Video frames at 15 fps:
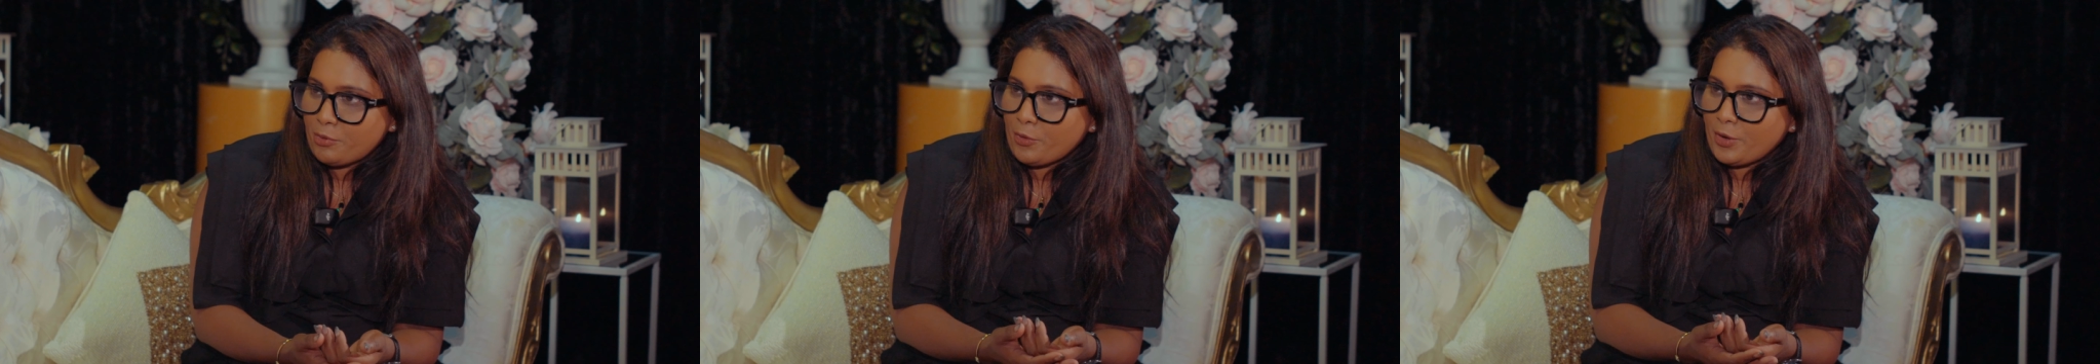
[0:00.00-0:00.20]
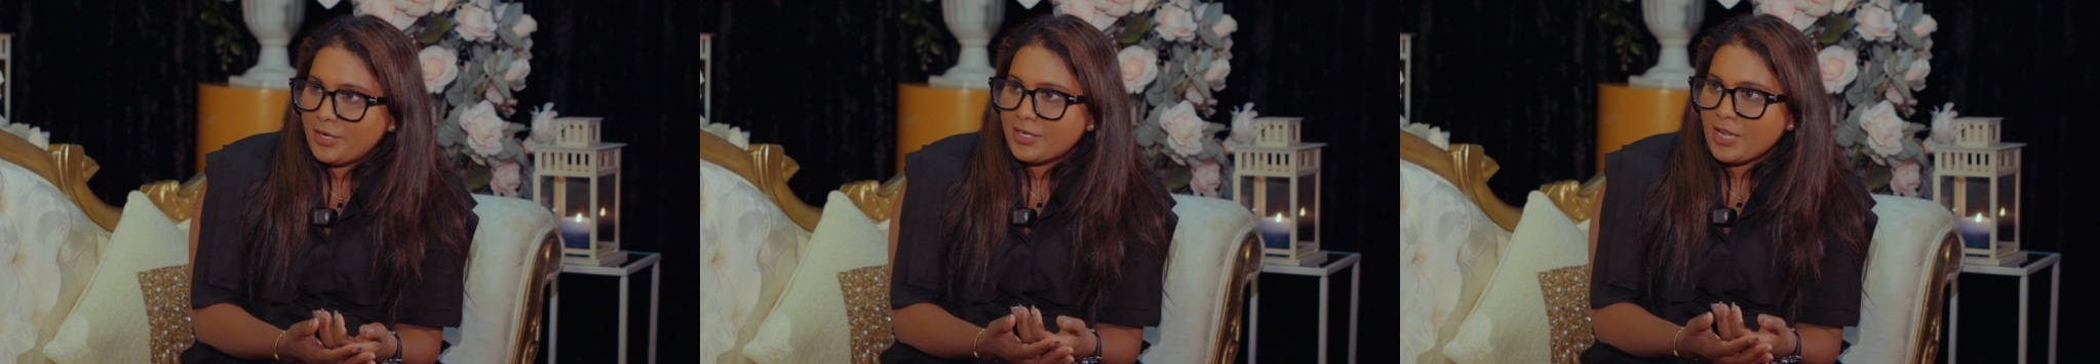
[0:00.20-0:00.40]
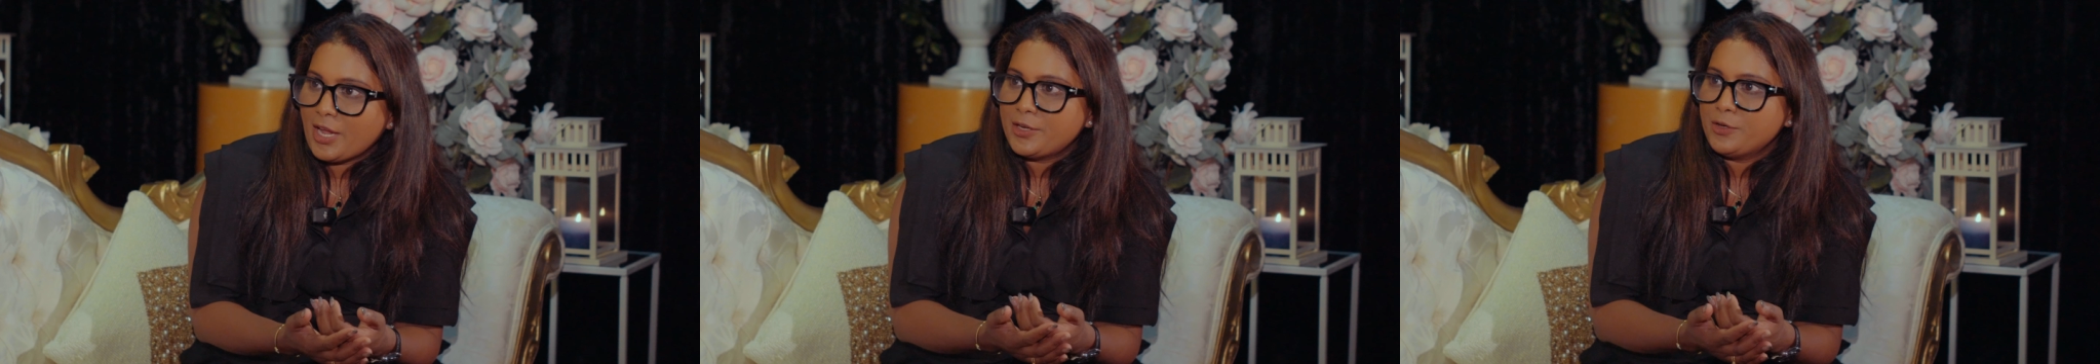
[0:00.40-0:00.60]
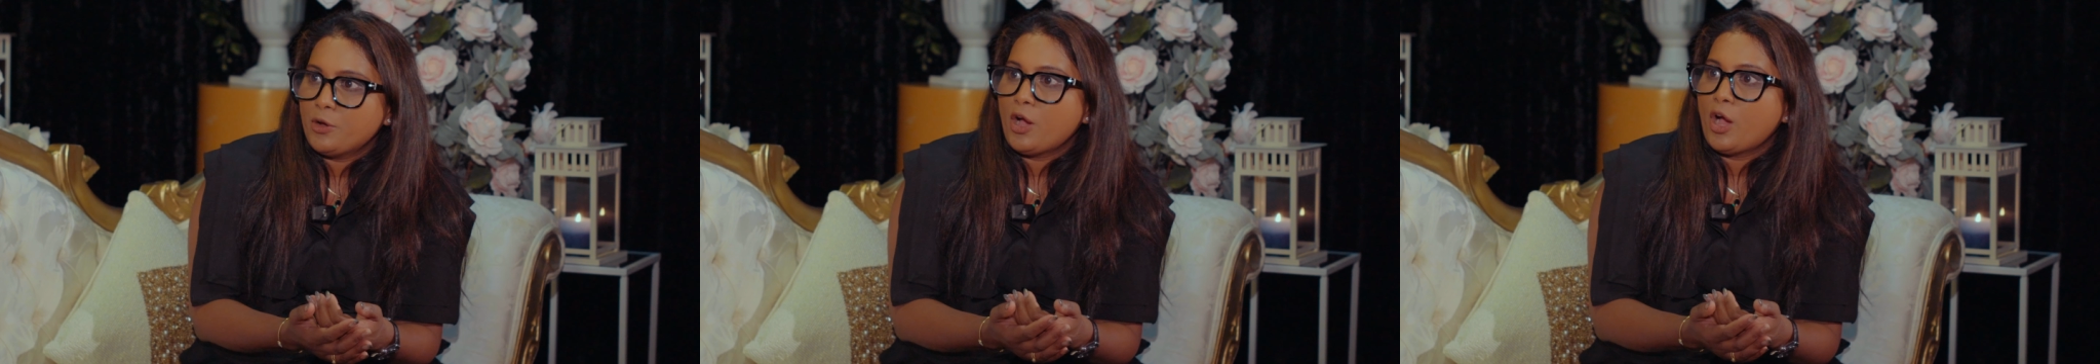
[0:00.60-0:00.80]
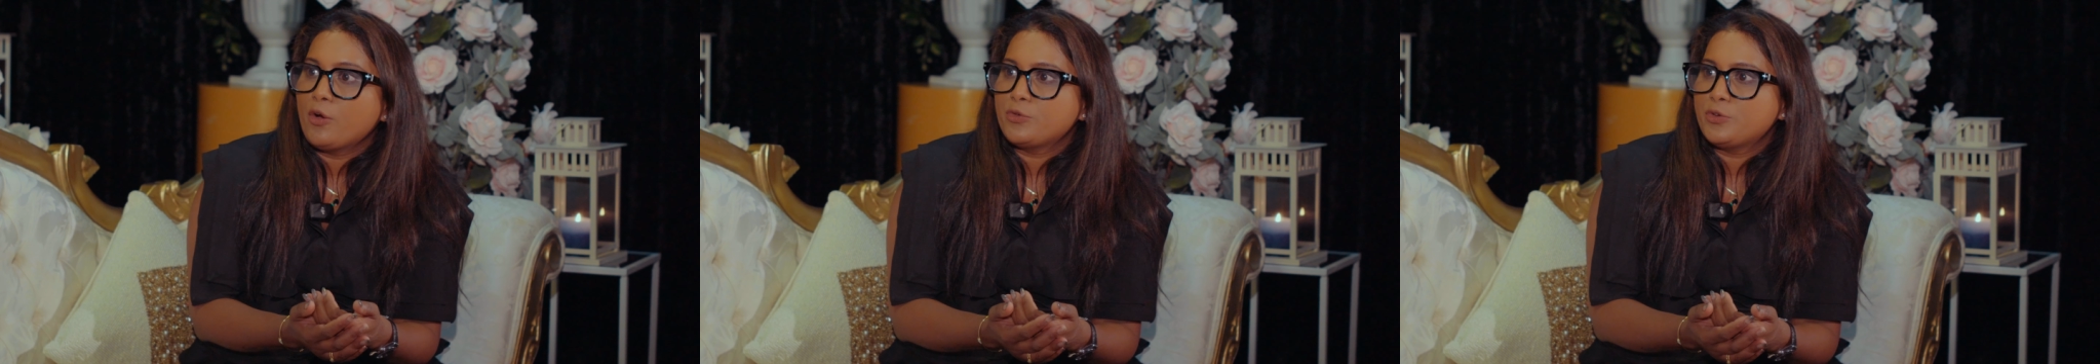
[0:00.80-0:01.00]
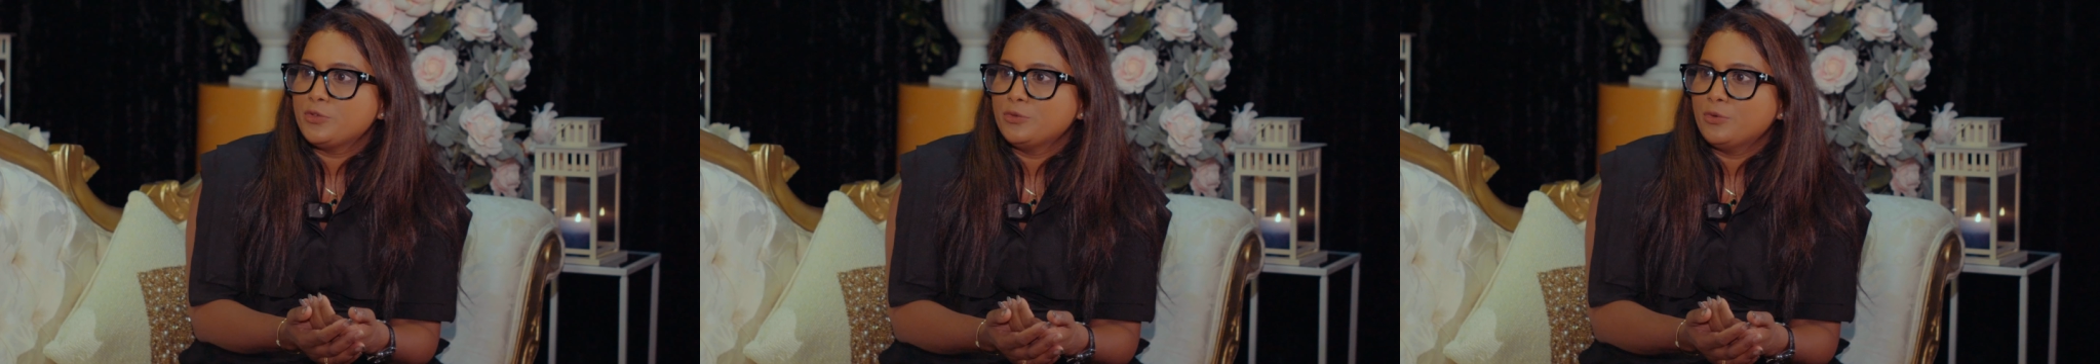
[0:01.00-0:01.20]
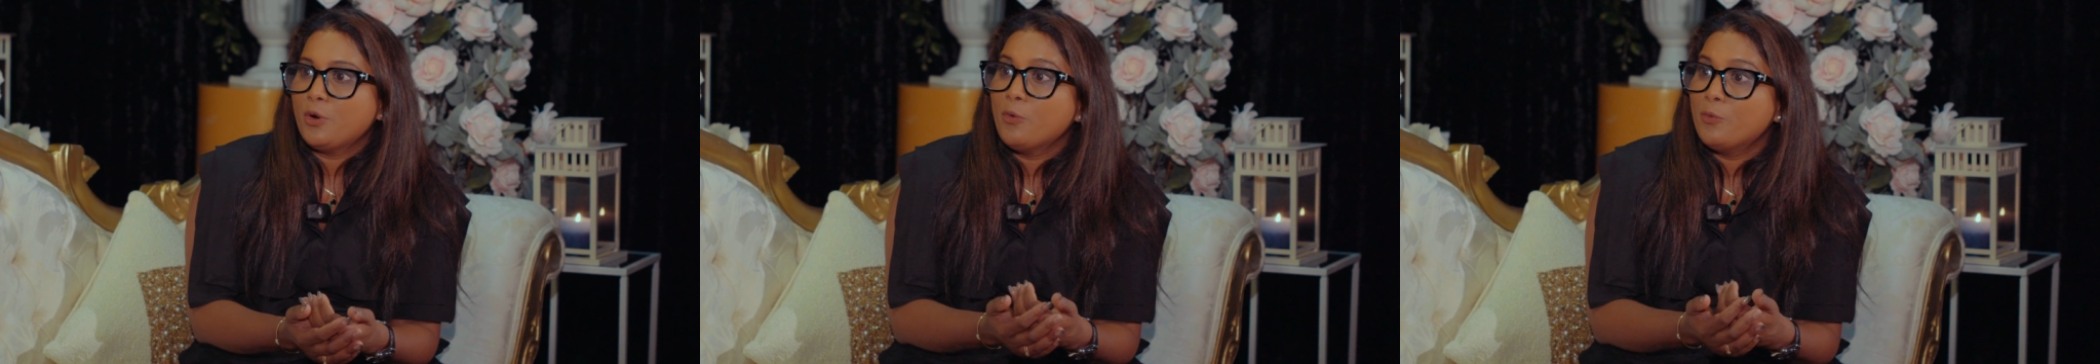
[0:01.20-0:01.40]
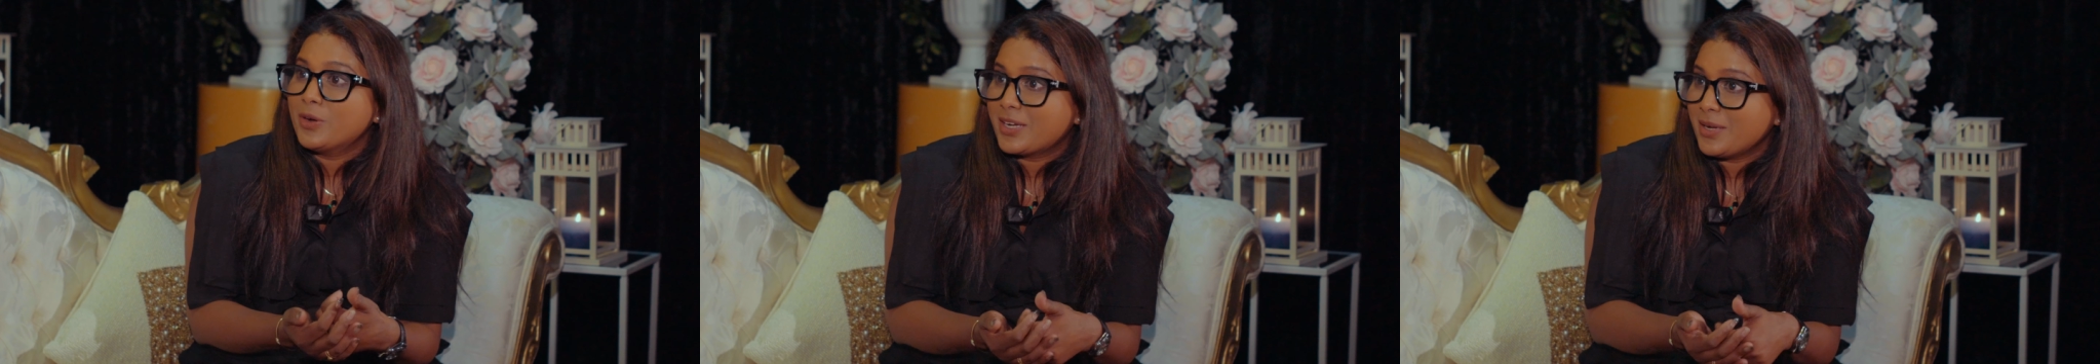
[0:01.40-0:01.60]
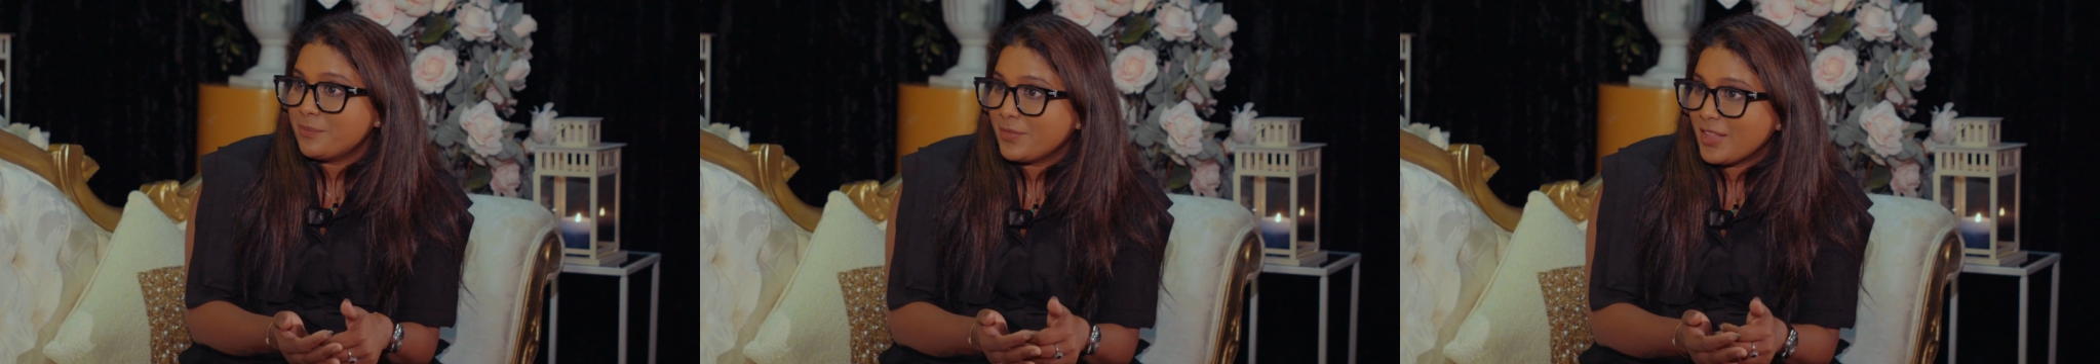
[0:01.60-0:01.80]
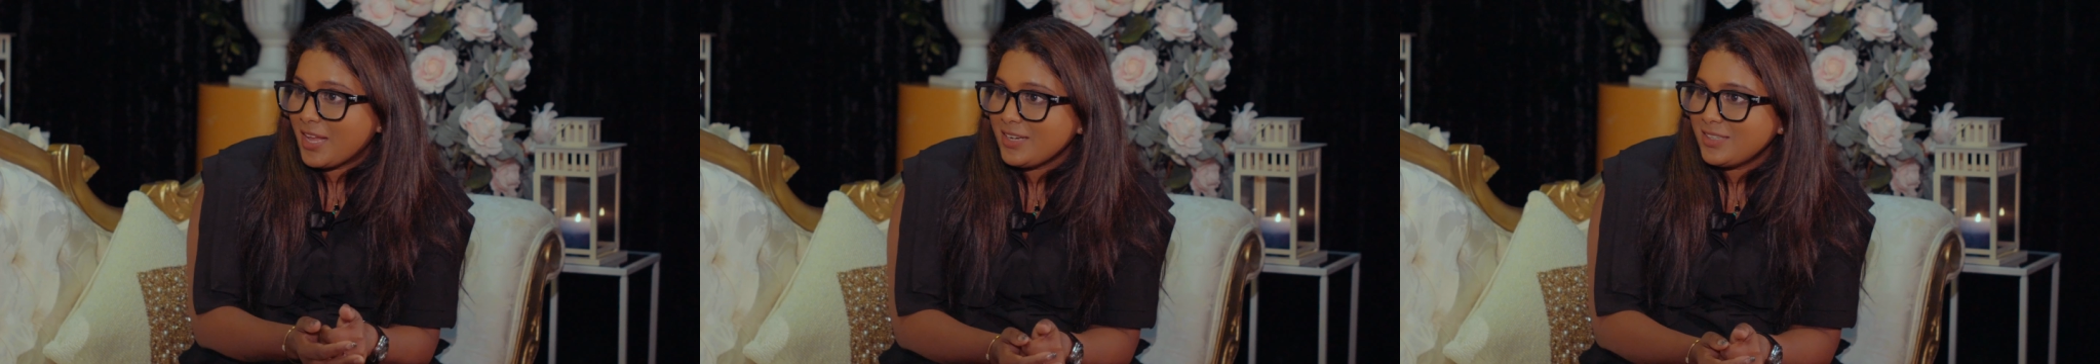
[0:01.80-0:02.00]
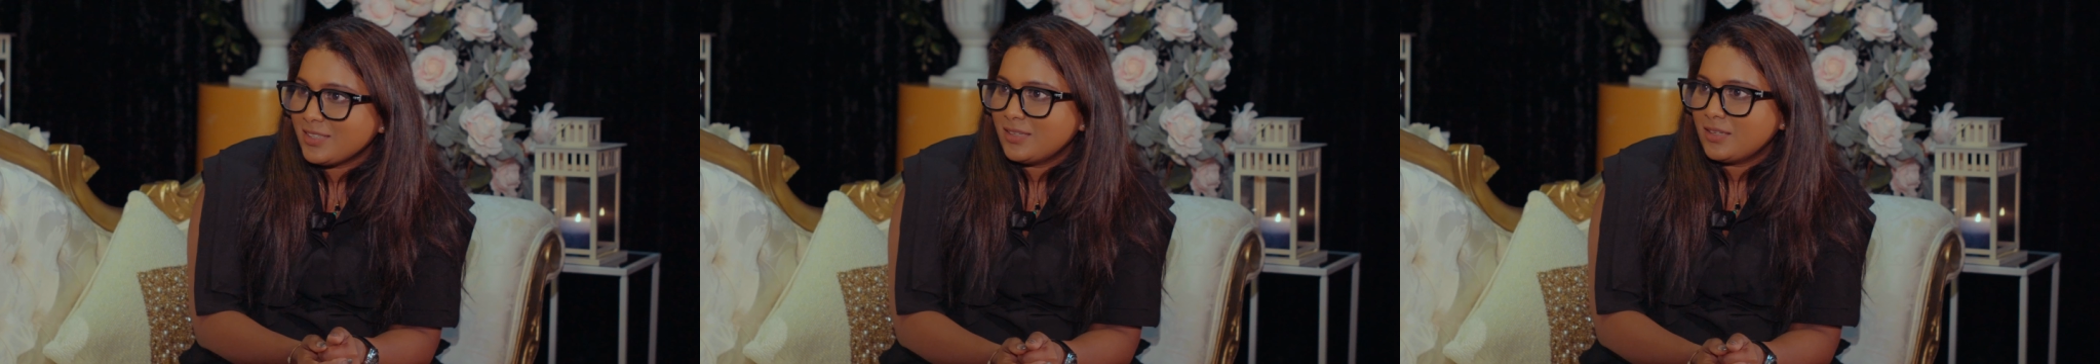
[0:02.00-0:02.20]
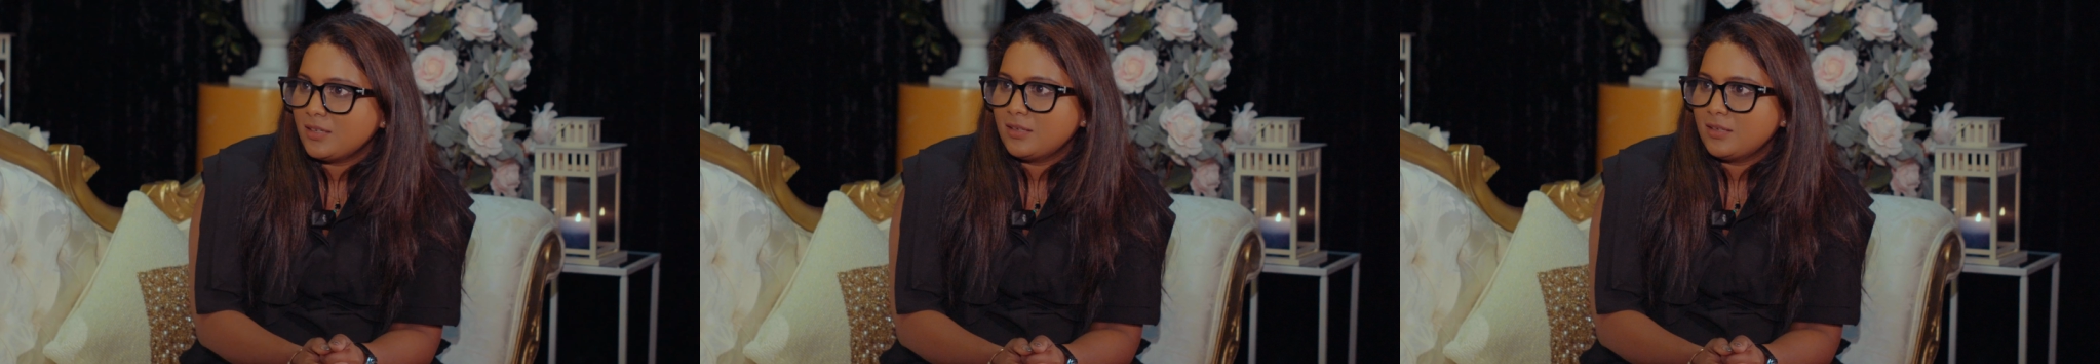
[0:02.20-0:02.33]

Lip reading: point, I know how to overcome that.